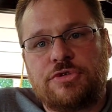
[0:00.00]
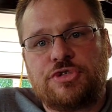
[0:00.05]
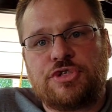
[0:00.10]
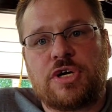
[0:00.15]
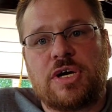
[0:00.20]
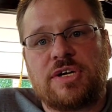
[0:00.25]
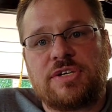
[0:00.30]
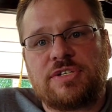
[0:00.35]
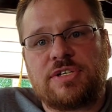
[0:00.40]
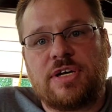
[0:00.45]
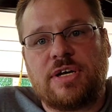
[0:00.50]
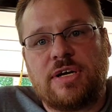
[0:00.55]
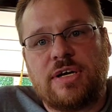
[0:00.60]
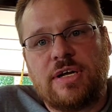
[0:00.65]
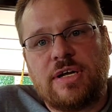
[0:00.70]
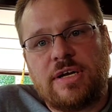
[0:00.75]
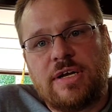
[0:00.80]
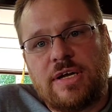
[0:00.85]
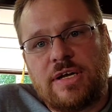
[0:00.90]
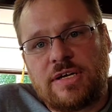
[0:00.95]
Jess at
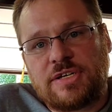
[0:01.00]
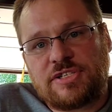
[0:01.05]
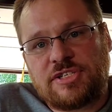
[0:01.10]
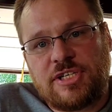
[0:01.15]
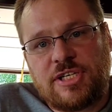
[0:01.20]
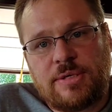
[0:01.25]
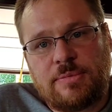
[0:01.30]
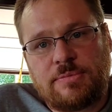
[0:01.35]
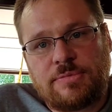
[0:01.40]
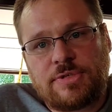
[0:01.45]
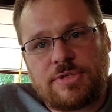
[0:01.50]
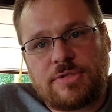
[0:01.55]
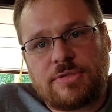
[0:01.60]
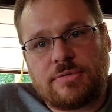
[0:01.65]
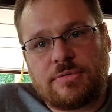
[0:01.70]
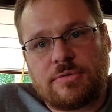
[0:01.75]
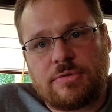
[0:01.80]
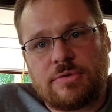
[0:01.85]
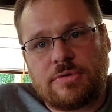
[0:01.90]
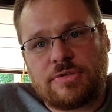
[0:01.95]
Indiana
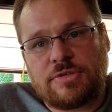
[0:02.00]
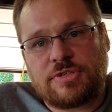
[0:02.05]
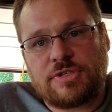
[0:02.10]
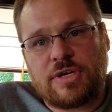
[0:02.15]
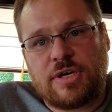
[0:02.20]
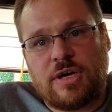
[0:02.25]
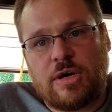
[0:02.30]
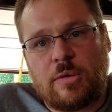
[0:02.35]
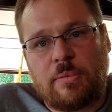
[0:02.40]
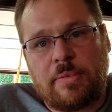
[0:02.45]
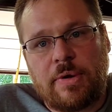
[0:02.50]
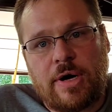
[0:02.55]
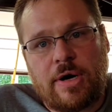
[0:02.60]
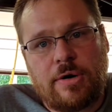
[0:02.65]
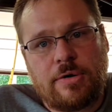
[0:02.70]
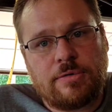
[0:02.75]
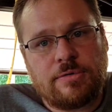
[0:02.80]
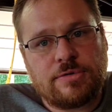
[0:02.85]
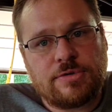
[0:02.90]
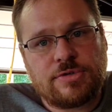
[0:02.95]
Seams is going to help me
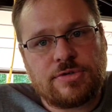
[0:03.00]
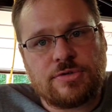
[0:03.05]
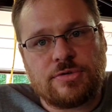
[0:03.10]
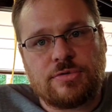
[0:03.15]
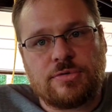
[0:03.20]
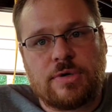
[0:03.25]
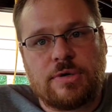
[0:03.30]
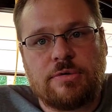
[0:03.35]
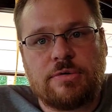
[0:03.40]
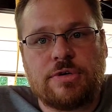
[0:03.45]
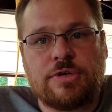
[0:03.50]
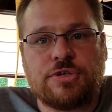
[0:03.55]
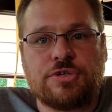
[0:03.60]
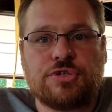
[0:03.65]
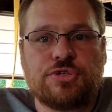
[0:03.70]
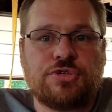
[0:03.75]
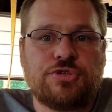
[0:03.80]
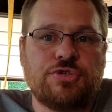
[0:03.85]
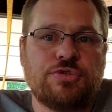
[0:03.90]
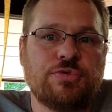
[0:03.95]
out, so I'm going to
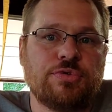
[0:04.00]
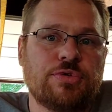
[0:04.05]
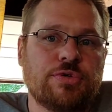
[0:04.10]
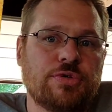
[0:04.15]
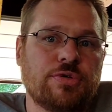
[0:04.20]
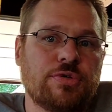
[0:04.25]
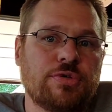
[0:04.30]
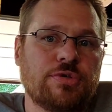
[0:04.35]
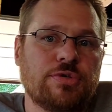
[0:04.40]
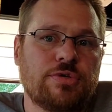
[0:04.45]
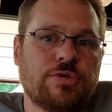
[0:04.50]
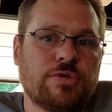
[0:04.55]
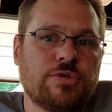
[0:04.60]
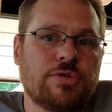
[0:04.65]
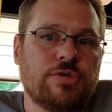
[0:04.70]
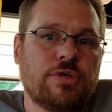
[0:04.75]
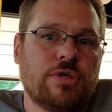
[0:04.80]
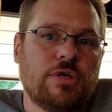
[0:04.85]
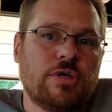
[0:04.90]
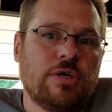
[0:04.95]
shoot
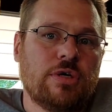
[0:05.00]
her